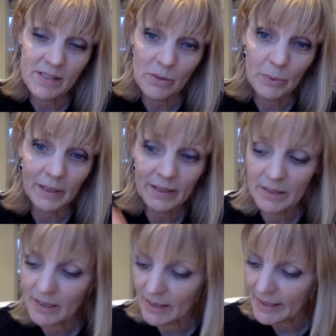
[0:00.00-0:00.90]
is a really
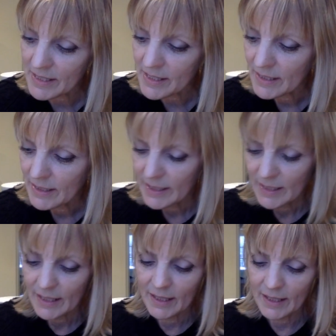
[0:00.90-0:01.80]
good kind.
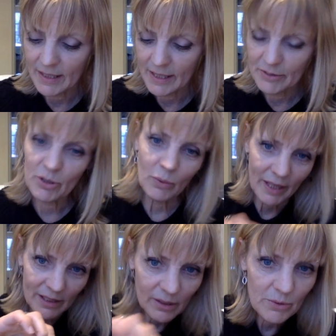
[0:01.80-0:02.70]
Uh, and you don't
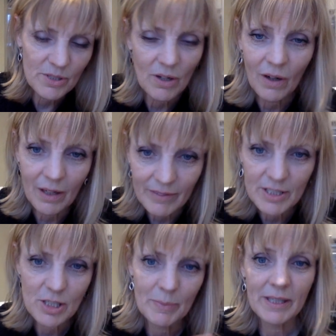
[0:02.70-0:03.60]
like lose all of it
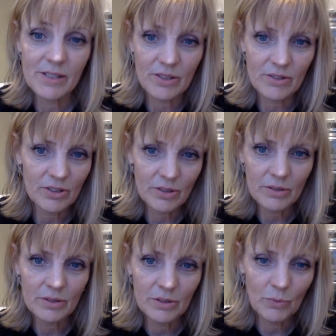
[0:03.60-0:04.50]
just because you're,
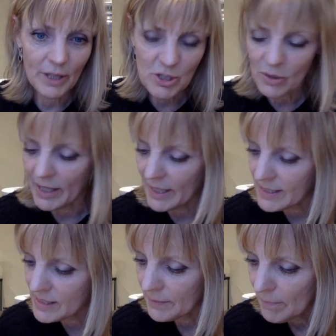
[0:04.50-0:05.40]
you're, you want to try
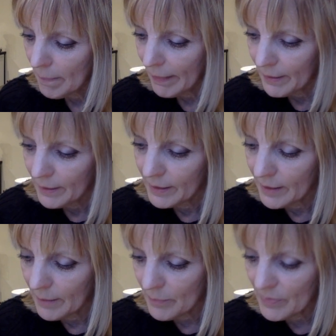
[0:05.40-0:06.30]
it.
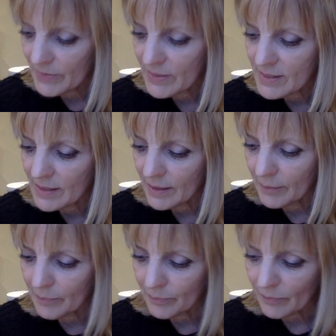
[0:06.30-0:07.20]
Um, this is, a.
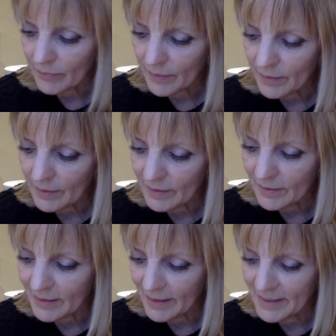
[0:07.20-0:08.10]
Um,
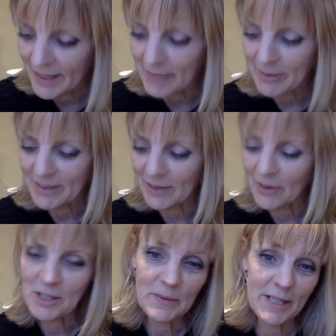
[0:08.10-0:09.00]
yeah, I've written
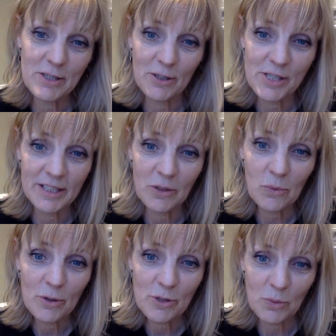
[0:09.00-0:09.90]
laundry detergent and
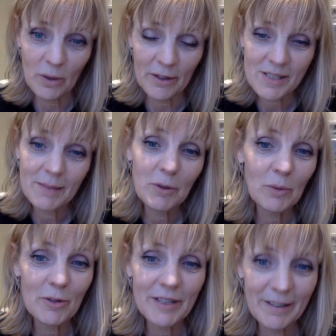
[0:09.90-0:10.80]
rose water. Someone
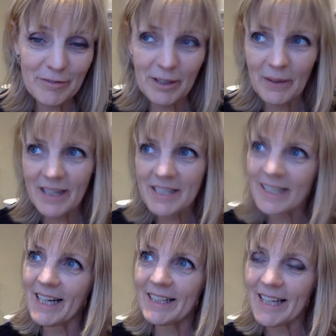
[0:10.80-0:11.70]
wrote that on
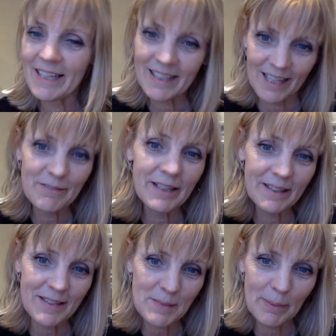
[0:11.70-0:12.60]
Fragrantica, and that kind of
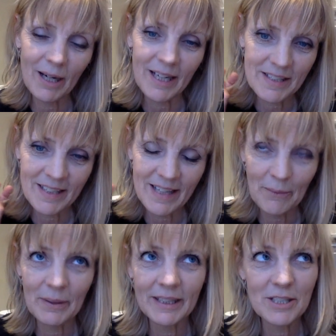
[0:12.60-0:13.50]
hit the spot. I think that
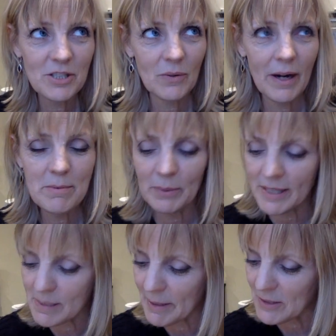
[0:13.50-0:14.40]
really describes what it
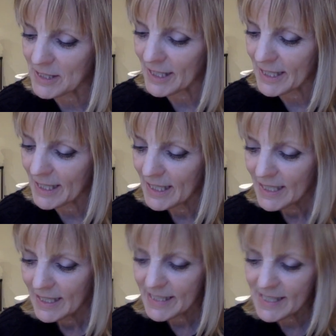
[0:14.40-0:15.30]
smells like.
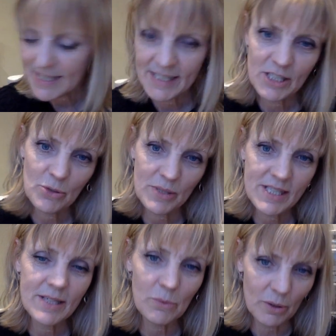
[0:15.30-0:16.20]
It's a
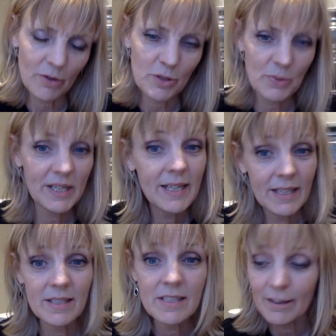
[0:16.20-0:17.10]
citrusy rose with a
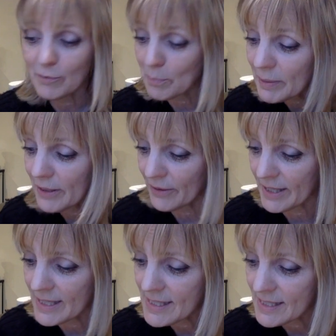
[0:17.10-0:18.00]
hint of
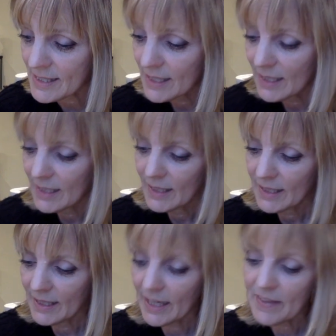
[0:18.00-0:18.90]
bitterness,
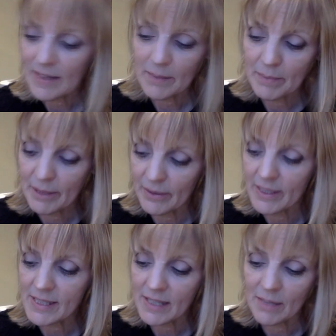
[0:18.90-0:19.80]
and I think the
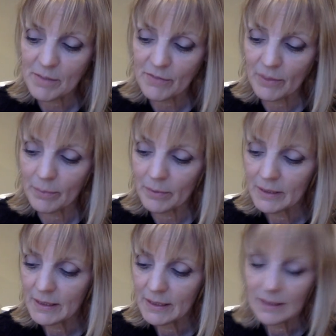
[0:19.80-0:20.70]
bitterness comes from
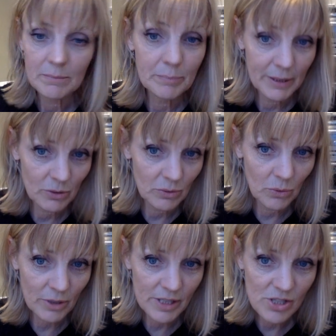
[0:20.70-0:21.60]
bitter
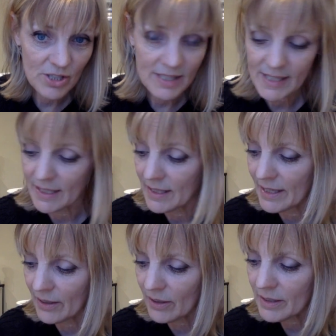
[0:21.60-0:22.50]
orange that's in
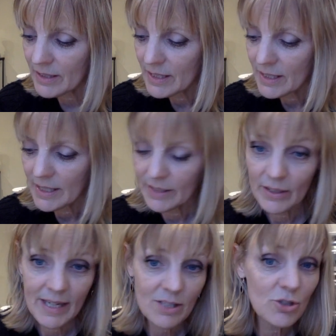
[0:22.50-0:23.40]
there, and then
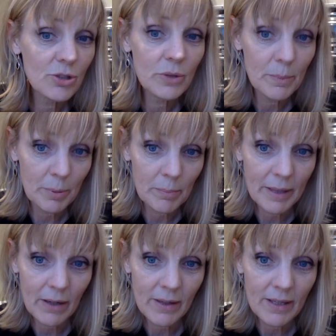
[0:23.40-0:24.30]
it has juniper
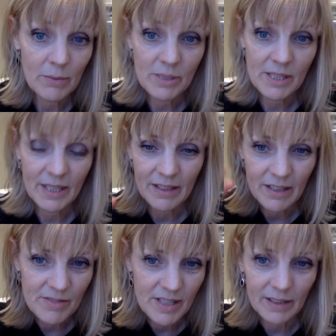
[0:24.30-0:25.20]
berry, which kind of
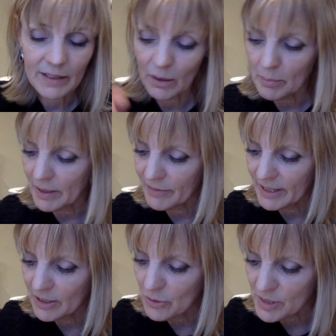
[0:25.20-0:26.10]
gives it a little bit of an
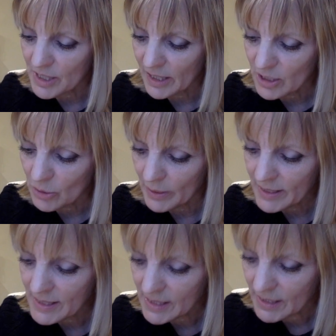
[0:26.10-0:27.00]
interesting
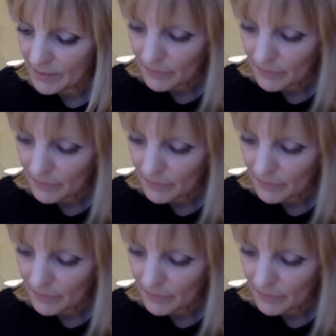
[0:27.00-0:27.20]
twist.